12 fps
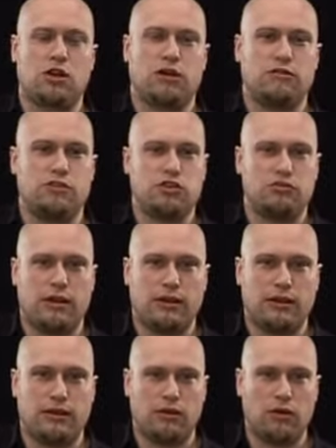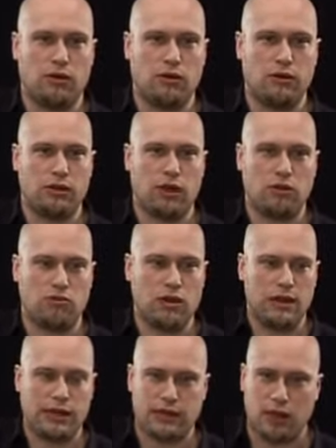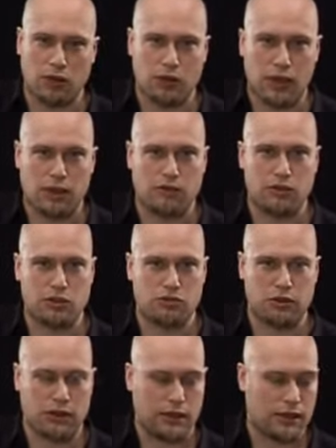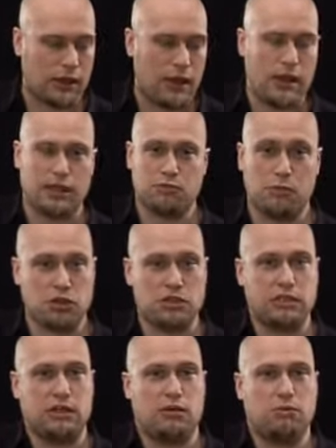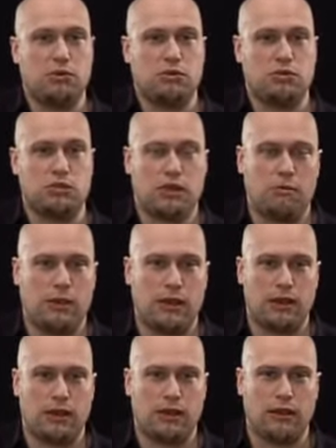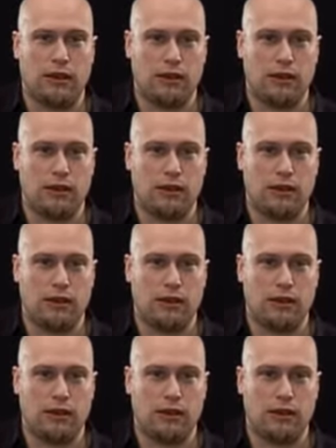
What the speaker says: kind of shredding or really coherent shredding is mostly done with alternate picking.